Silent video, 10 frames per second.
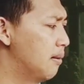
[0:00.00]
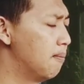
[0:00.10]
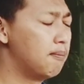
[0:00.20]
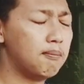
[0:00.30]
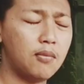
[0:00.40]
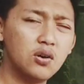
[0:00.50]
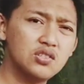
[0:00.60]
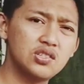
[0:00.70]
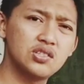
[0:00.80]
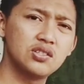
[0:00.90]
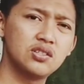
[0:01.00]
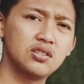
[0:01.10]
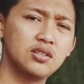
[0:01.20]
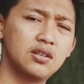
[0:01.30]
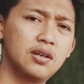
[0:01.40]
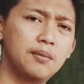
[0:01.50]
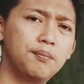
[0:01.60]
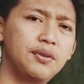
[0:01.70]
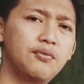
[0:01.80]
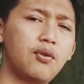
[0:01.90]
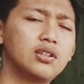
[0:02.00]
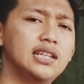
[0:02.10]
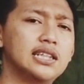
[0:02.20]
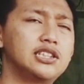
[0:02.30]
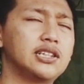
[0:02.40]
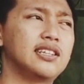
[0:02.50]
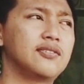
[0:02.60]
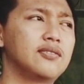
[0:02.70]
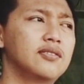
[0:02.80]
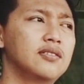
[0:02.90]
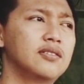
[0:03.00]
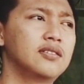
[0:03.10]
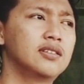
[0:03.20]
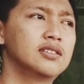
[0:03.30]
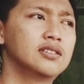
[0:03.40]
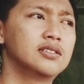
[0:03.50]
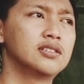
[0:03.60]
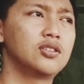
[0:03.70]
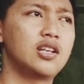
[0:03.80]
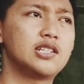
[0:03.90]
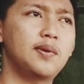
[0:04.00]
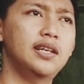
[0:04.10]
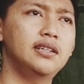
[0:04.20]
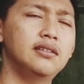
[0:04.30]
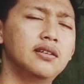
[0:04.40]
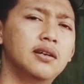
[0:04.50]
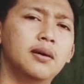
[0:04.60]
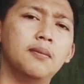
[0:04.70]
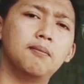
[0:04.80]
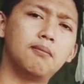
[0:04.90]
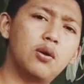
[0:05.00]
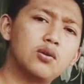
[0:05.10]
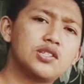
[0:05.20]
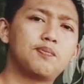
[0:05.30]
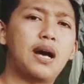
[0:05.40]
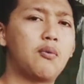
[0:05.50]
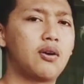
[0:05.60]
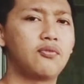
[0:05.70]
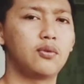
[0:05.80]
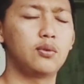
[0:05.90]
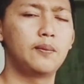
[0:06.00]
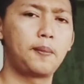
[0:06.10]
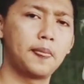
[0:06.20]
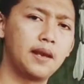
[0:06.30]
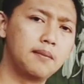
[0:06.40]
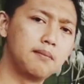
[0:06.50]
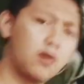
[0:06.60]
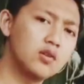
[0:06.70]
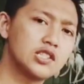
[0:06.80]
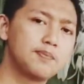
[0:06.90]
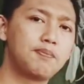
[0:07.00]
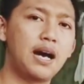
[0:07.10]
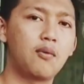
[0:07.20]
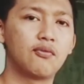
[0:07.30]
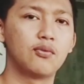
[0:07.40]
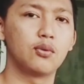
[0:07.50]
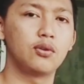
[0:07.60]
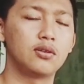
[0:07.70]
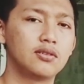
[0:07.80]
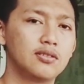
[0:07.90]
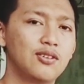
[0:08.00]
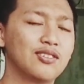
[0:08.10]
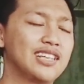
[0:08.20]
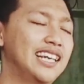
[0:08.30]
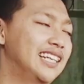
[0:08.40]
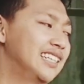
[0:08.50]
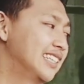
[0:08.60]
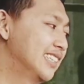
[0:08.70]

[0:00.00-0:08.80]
most before the adjective. So it's being most powerful, most powerful. Okay.